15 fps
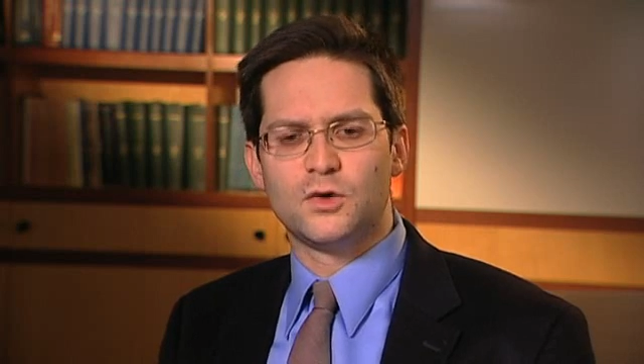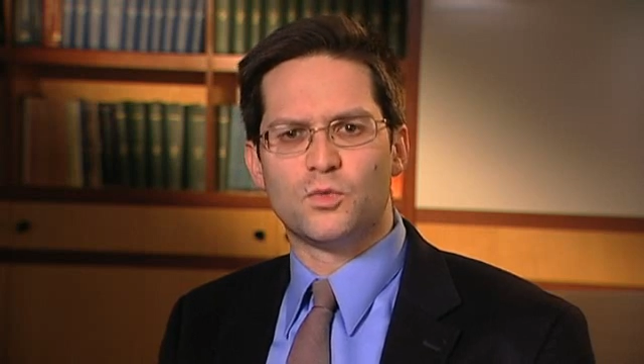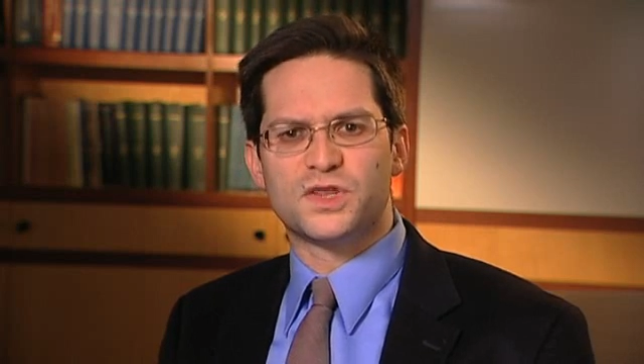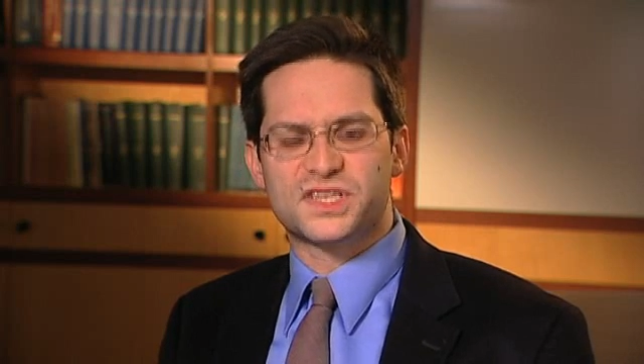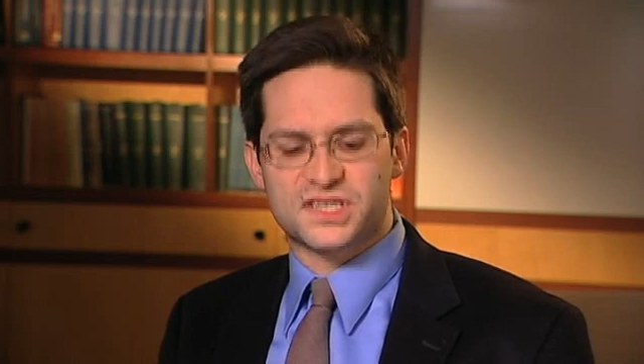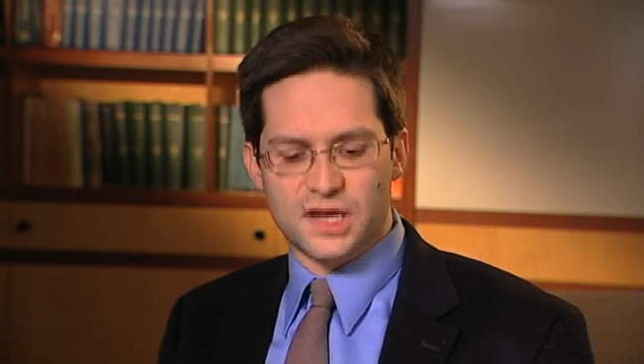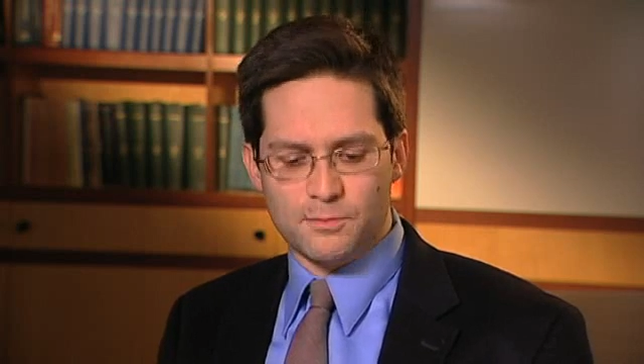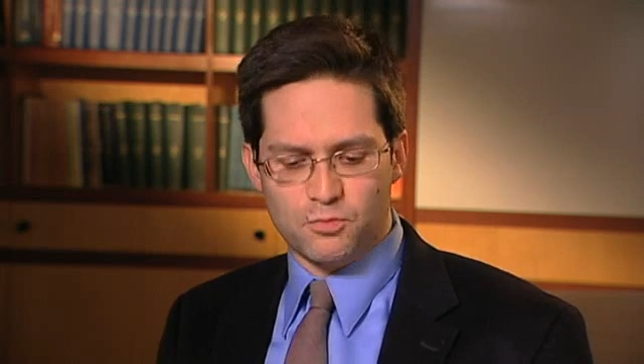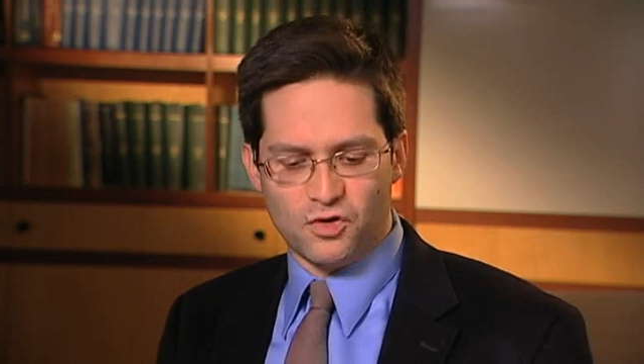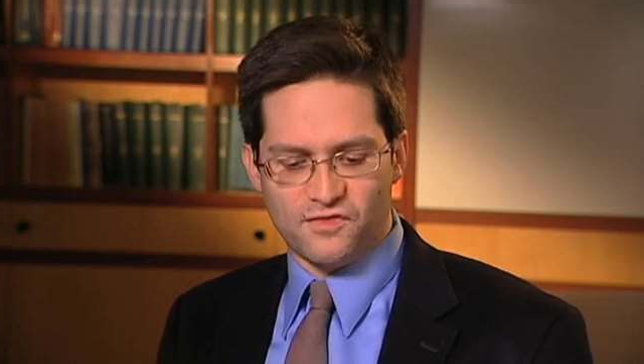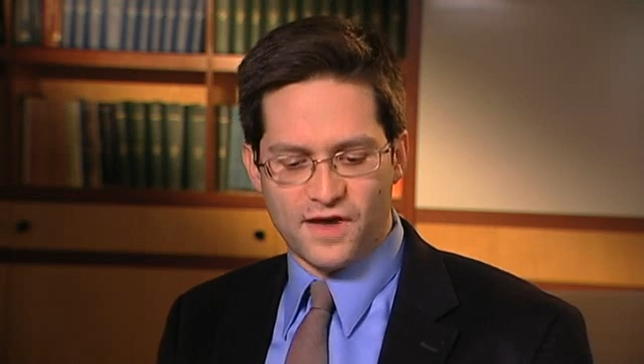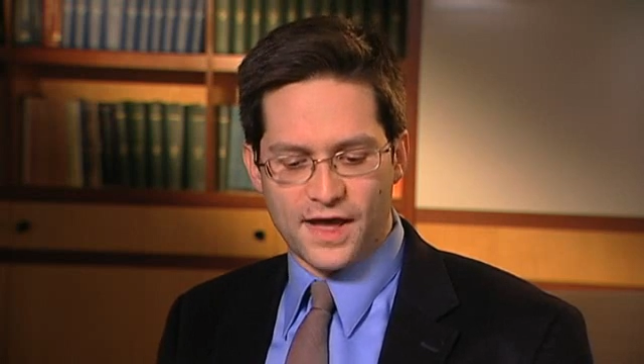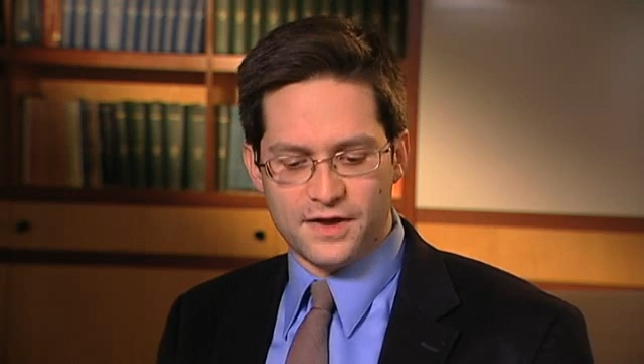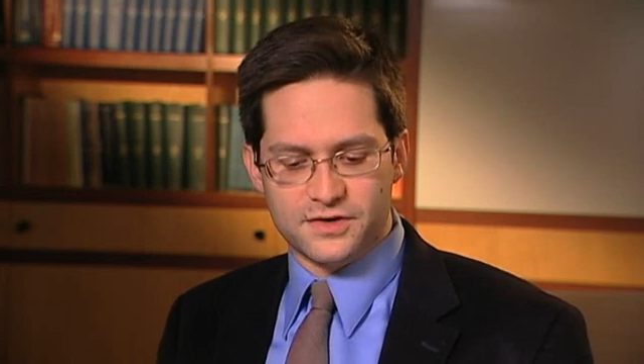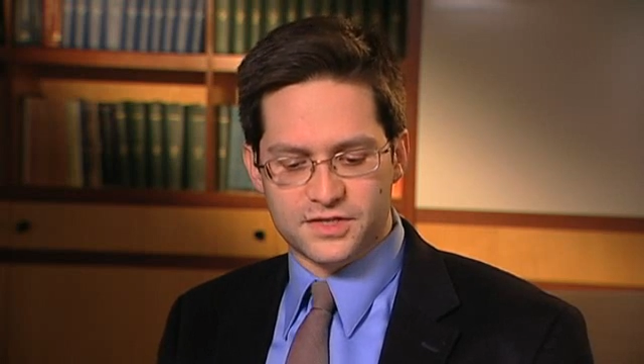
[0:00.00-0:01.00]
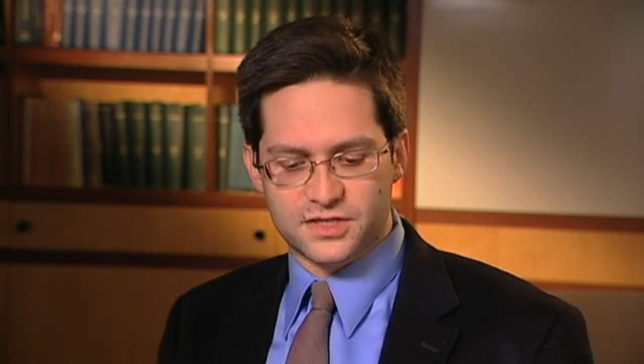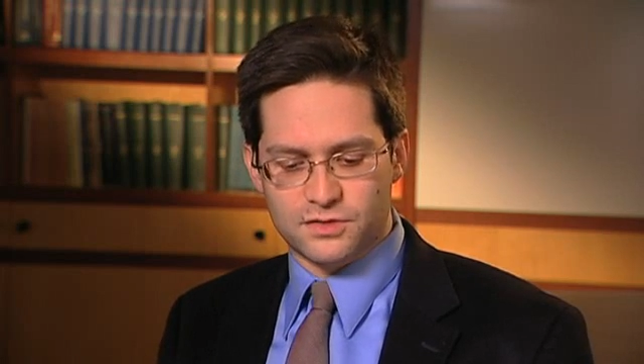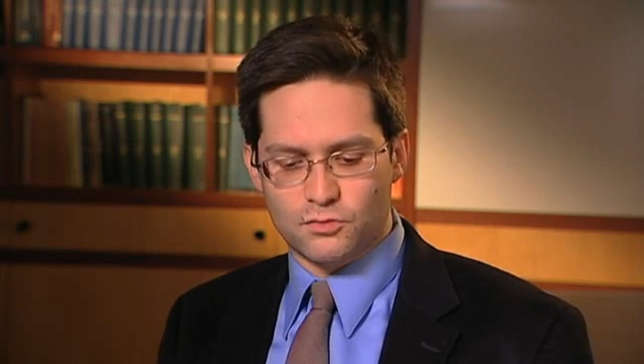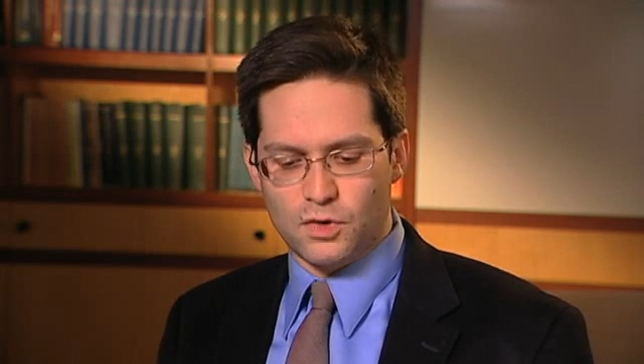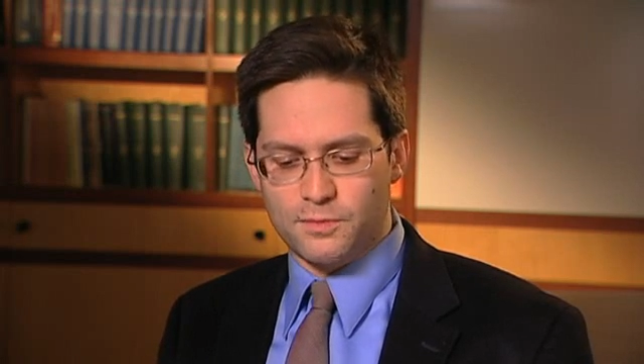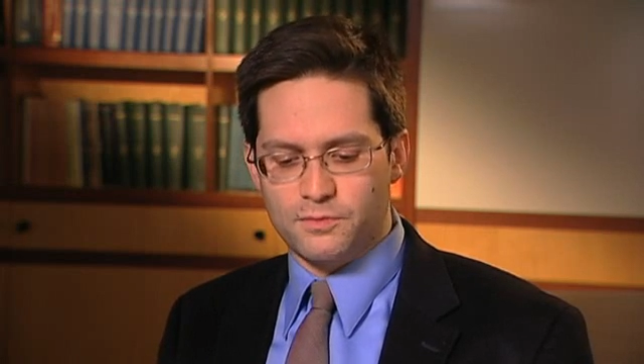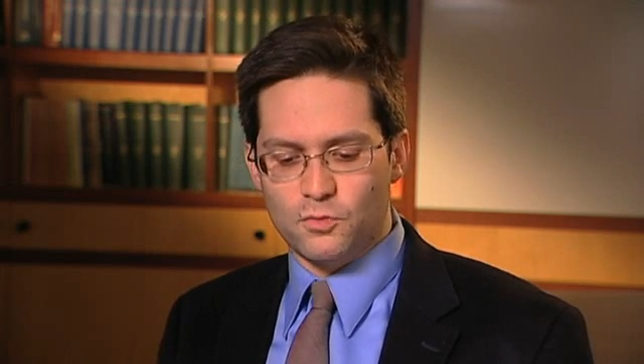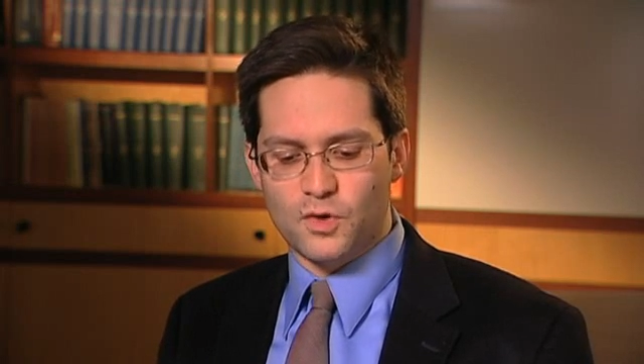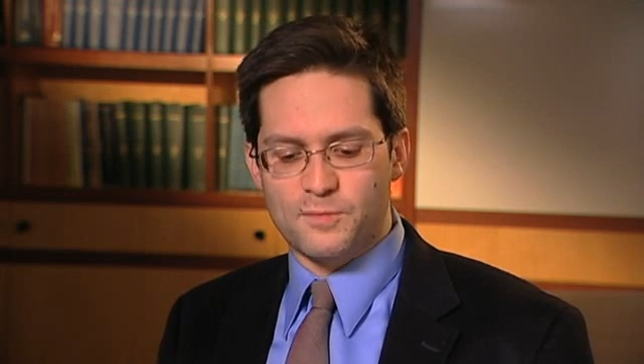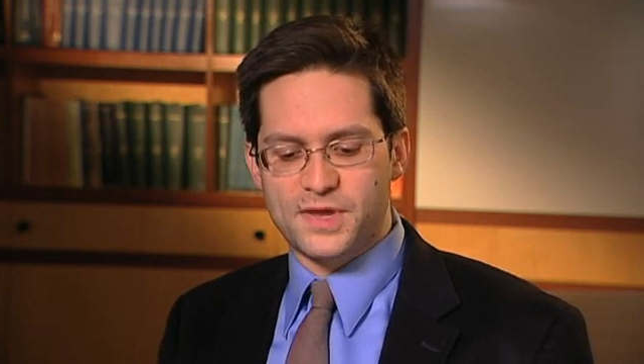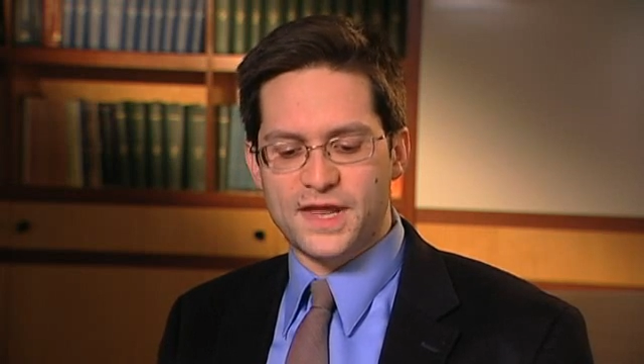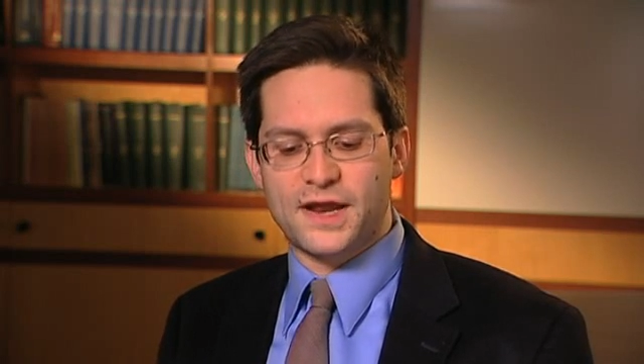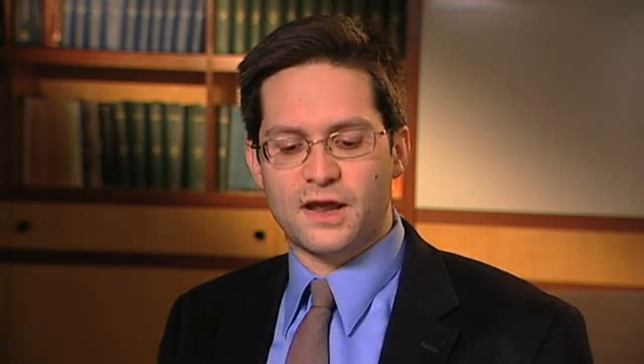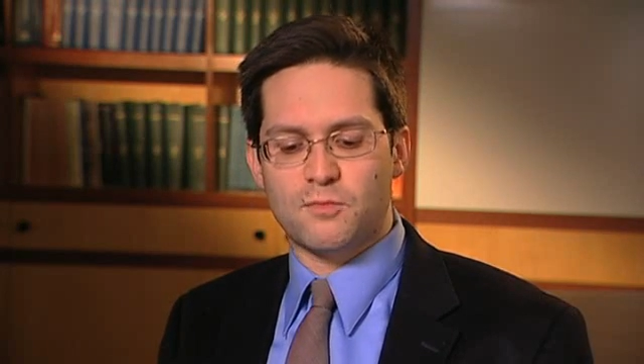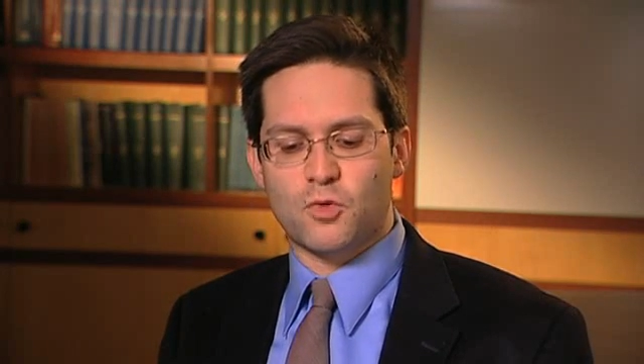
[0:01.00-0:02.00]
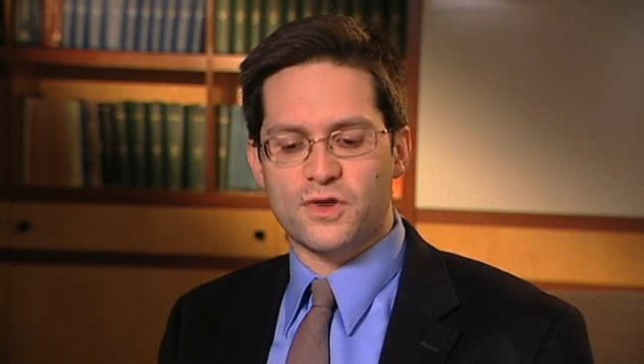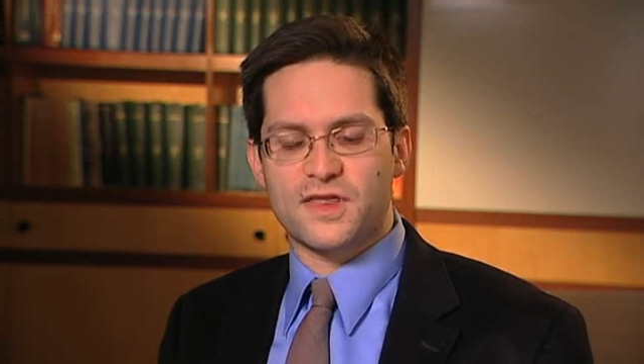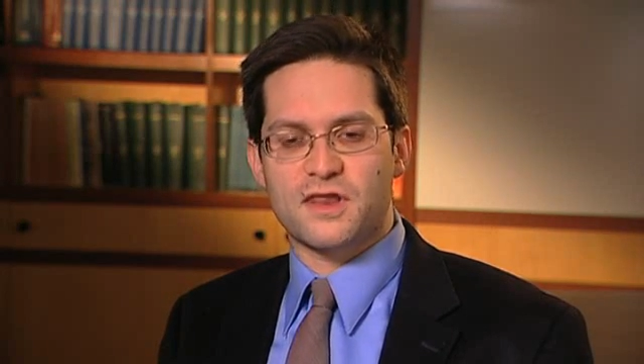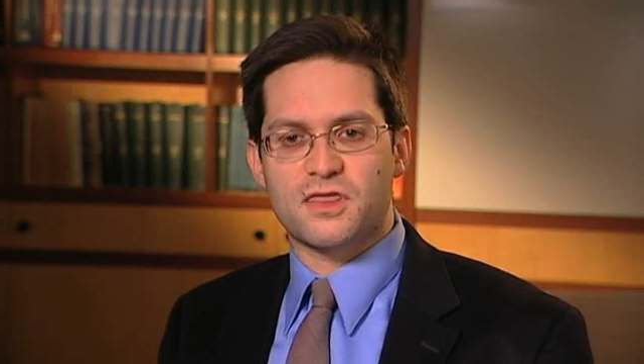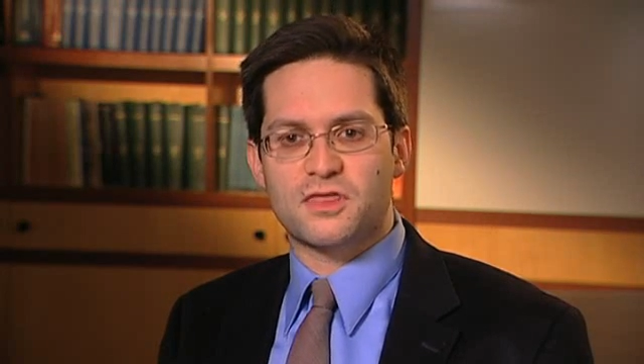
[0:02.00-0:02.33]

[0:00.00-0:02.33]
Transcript: with some providers repeating more than